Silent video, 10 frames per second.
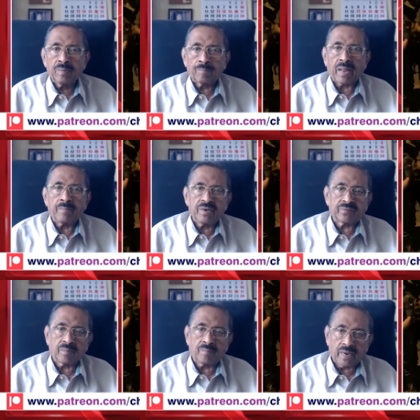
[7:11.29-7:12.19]
Prime
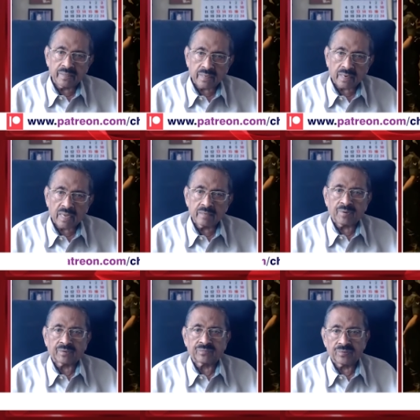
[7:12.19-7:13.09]
Minister Mahinda
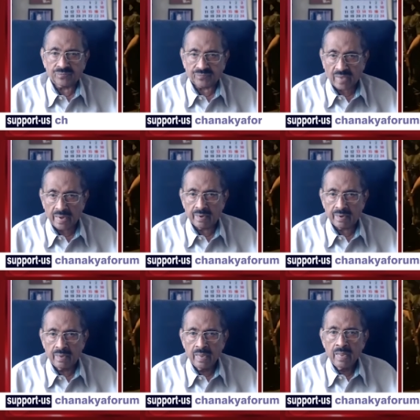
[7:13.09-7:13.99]
Rajapaksa's son,
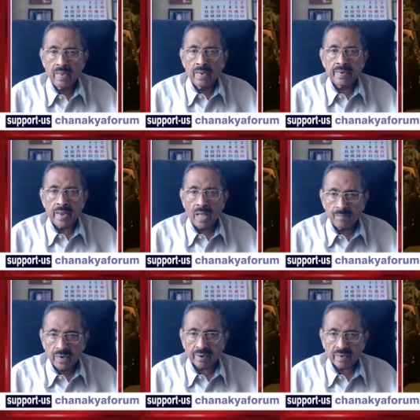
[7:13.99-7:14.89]

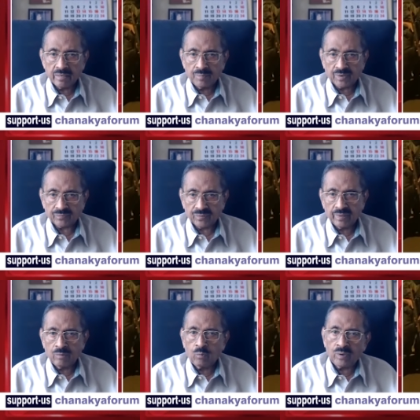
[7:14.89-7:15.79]
Namal Rajapaksa,
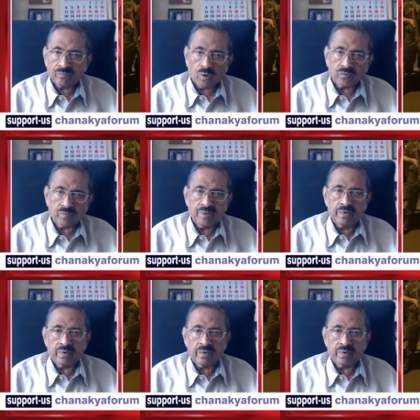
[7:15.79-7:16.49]
who has also been